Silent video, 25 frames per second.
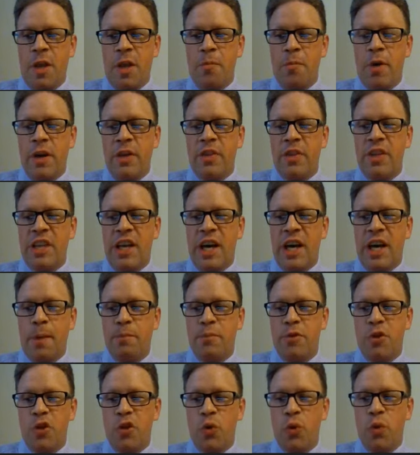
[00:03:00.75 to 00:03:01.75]
among the
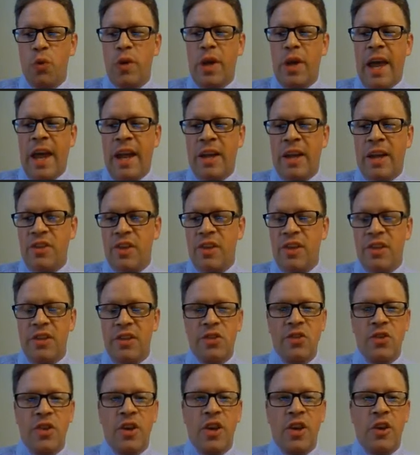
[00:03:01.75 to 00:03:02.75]
top 2
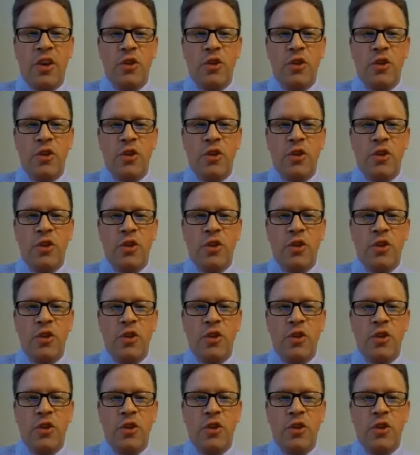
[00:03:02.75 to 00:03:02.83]
candidates.